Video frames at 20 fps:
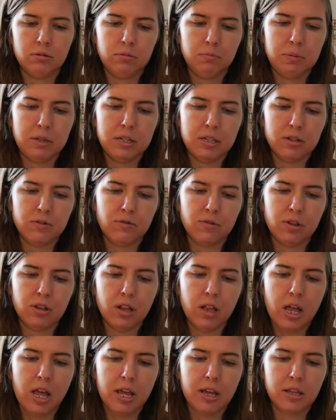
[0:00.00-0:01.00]
piece for the
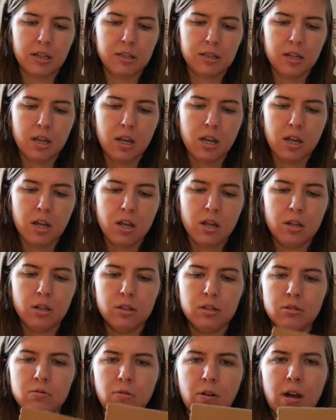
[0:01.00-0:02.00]
legs.
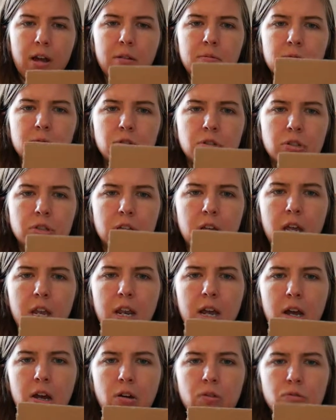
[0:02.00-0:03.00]
So I will just cut
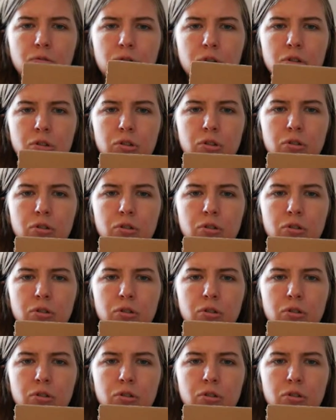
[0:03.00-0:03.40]
out,